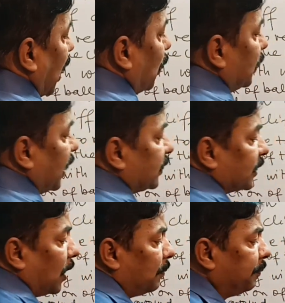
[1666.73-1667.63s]
How it
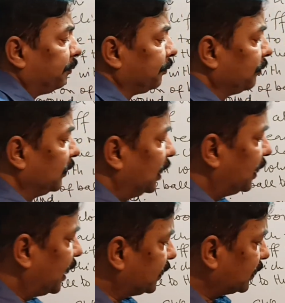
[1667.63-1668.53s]
has come?
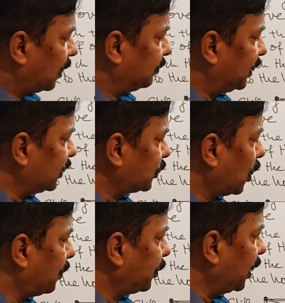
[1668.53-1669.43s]
It has come this
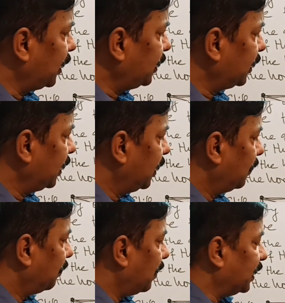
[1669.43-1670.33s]
component
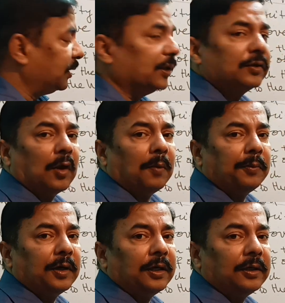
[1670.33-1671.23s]
by this
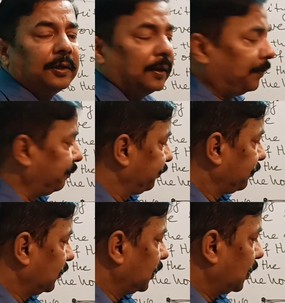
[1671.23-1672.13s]
component.
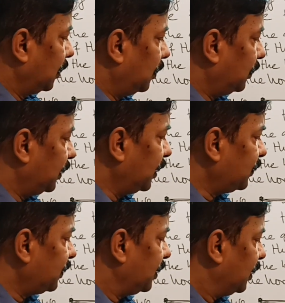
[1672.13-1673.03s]

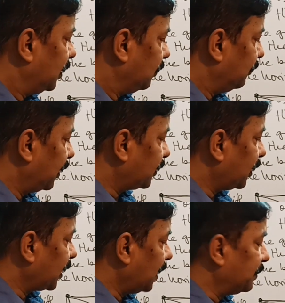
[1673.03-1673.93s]
This
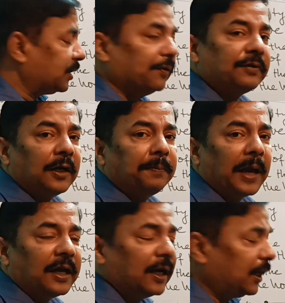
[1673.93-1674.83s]
vector can be shifted
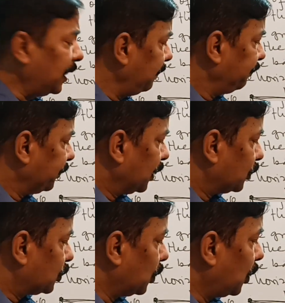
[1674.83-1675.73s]
parallelly.
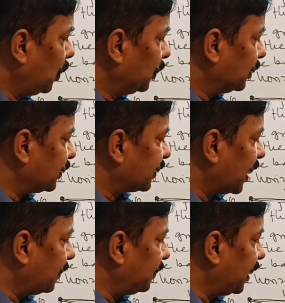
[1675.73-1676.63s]
So this
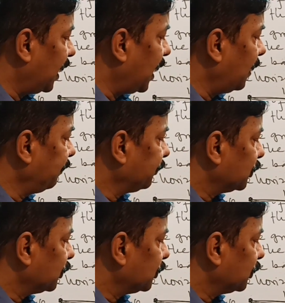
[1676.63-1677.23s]
can be here.